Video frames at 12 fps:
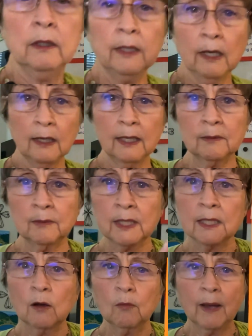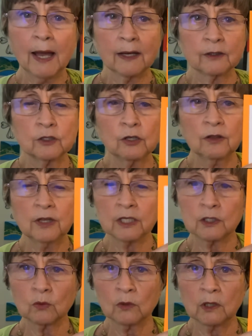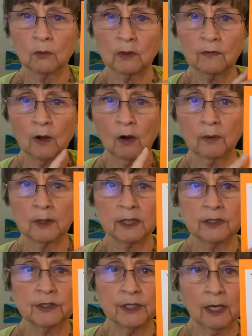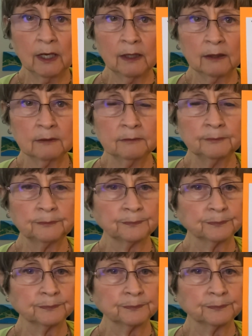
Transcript: Now let me go back to this one that we've already done.